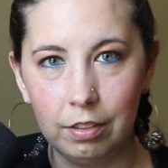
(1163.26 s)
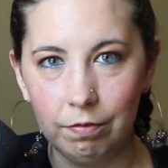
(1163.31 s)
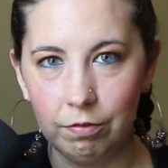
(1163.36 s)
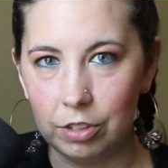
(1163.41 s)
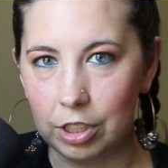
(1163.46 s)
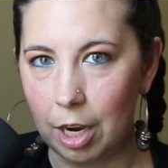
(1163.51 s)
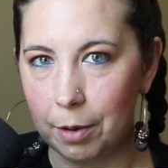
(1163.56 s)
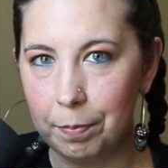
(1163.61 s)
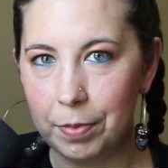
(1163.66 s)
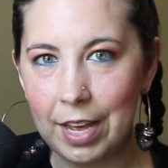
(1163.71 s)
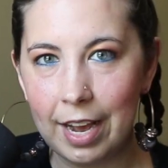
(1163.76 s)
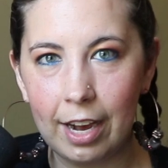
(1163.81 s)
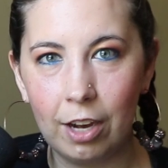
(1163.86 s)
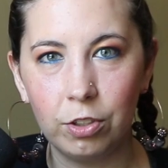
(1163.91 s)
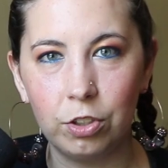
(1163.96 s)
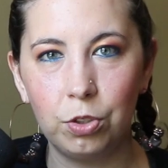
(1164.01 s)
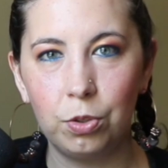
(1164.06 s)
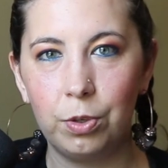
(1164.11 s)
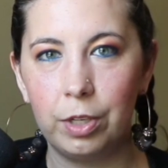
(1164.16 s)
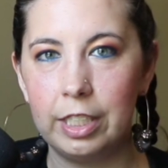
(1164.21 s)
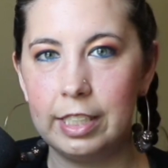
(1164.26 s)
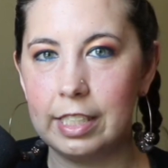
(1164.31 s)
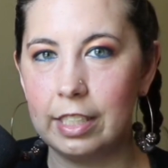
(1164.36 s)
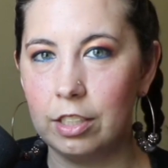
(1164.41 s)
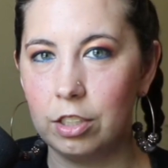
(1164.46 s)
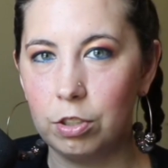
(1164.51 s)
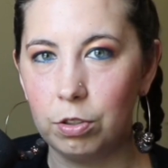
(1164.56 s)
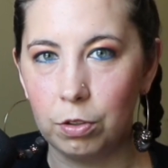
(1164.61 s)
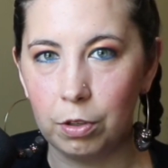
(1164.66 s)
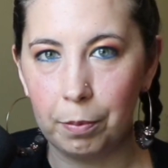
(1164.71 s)
dump the Altoids
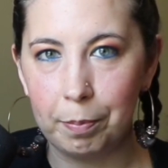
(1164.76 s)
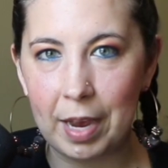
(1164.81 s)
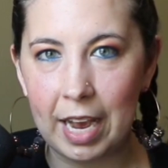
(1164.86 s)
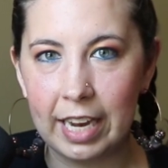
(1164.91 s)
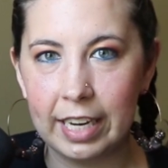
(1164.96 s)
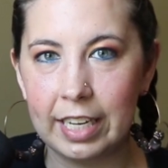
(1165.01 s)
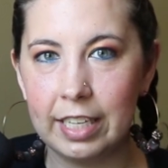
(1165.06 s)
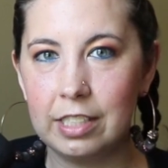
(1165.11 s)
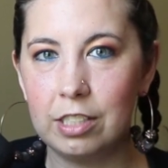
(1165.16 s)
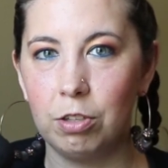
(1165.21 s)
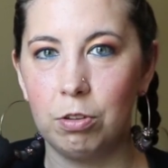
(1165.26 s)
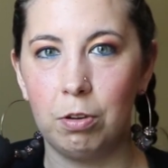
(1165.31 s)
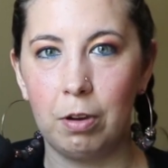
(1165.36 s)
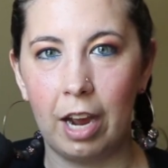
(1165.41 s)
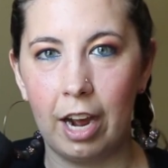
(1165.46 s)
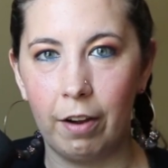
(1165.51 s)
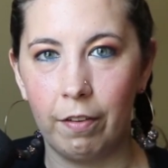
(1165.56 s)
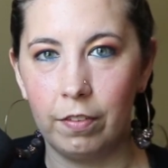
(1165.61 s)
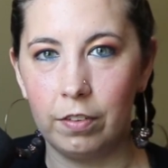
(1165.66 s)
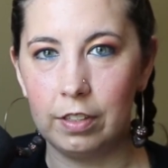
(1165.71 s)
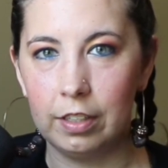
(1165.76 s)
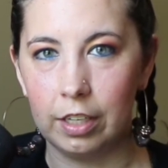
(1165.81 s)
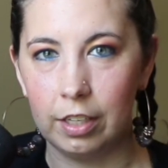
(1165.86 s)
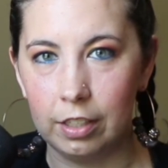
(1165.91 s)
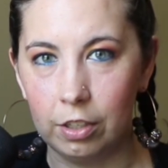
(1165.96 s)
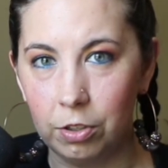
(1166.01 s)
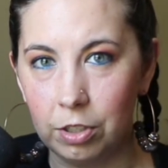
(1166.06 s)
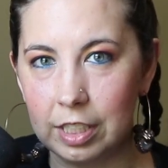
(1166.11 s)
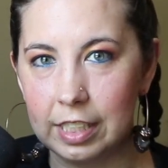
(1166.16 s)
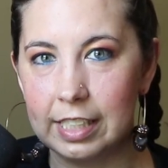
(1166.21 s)
into a baggie so
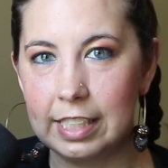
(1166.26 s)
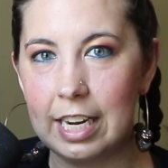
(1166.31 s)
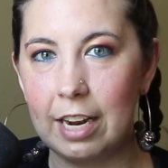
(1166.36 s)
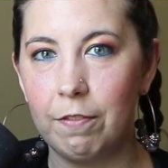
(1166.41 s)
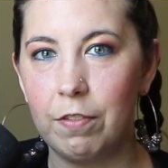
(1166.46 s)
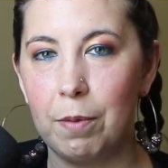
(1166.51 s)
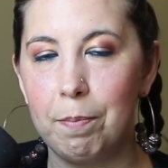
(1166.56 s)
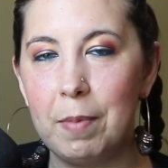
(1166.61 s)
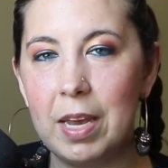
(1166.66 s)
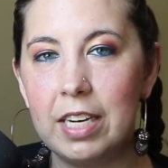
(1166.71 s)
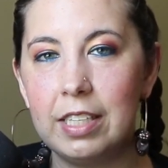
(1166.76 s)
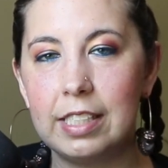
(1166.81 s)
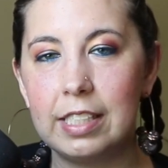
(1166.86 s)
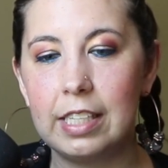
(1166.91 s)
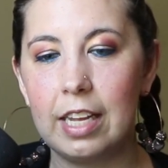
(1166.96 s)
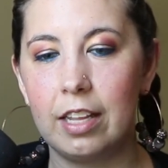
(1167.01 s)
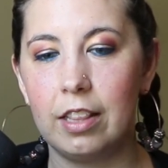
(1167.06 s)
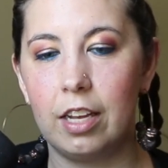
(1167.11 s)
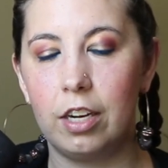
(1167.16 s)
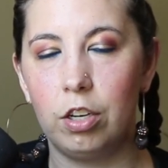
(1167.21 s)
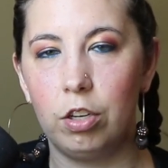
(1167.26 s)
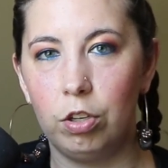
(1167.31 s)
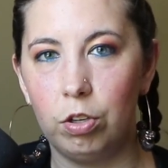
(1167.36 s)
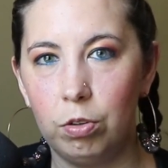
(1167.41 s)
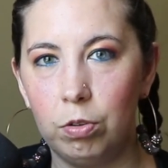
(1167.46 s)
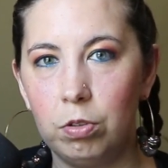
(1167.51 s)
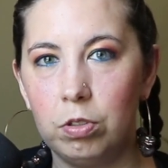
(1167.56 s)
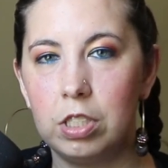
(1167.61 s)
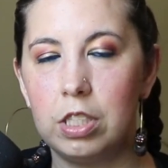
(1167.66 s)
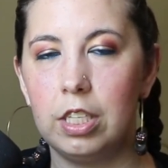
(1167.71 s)
you can save the mints, and then
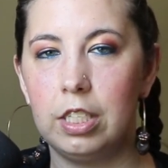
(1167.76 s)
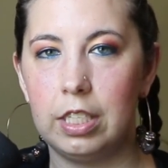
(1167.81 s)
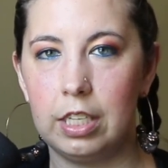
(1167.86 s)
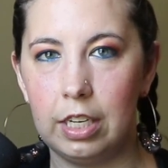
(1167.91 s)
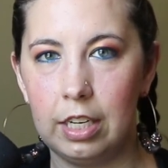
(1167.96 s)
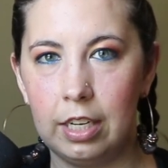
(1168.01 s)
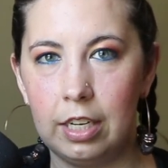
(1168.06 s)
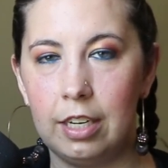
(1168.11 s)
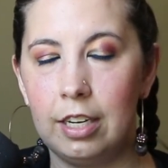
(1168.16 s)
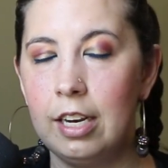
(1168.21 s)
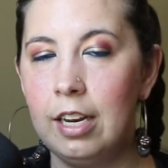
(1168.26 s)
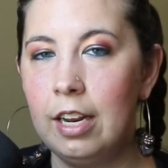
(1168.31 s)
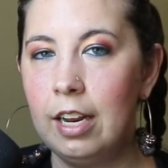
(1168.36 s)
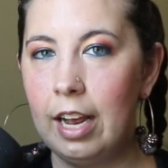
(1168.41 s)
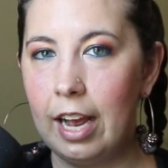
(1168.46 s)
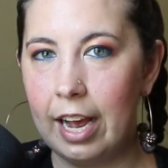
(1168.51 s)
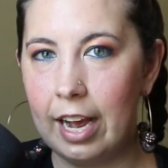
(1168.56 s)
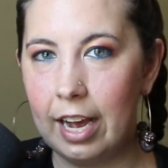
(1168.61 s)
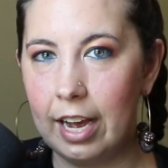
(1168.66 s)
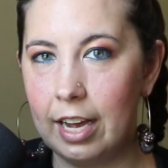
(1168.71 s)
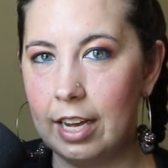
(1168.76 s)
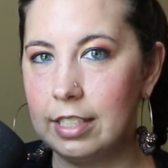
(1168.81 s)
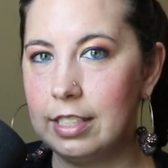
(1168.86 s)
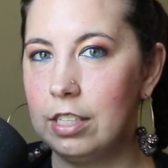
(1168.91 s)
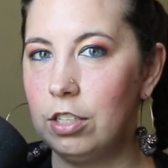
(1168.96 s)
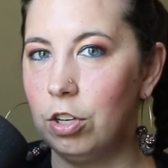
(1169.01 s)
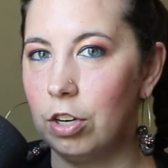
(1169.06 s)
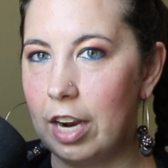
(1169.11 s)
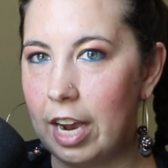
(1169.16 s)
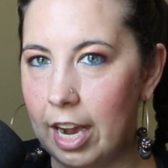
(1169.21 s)
use the tin
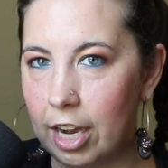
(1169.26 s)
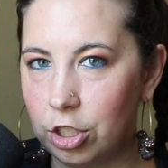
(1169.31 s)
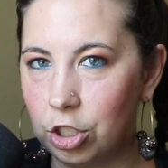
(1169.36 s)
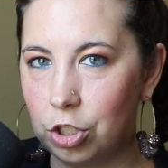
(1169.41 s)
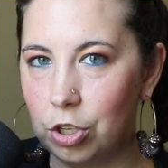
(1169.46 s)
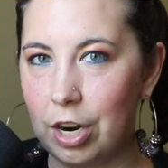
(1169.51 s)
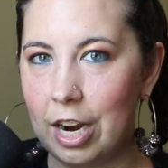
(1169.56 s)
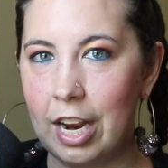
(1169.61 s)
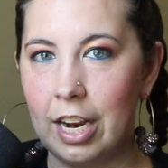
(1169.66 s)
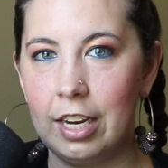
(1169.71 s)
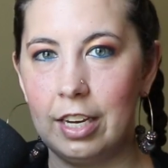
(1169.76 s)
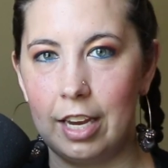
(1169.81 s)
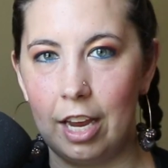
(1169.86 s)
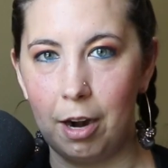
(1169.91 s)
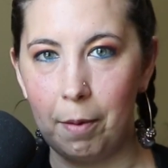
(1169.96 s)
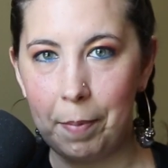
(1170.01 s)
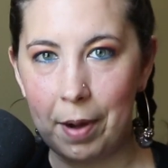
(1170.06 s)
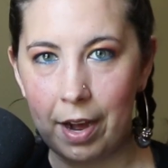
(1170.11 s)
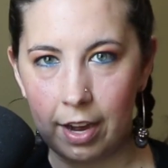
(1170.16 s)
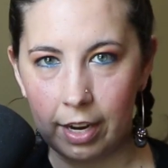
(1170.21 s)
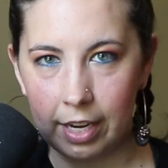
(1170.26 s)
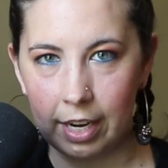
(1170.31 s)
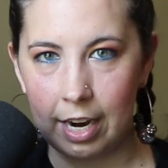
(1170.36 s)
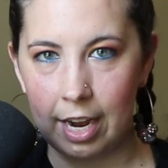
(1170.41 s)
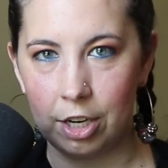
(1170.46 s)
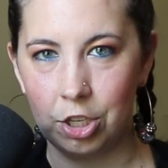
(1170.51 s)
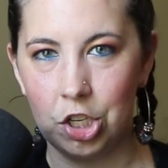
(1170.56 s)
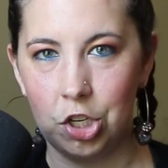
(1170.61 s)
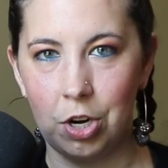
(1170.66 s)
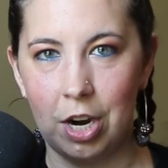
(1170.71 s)
as your ashtray. Get a pocket
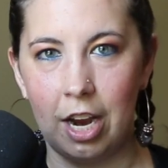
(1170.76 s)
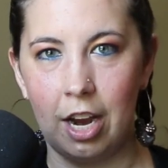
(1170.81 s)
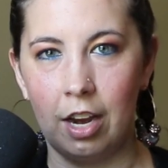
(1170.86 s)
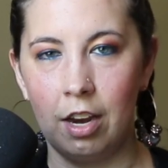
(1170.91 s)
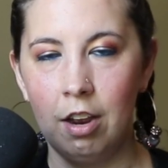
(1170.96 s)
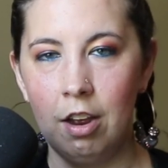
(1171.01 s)
ashtray.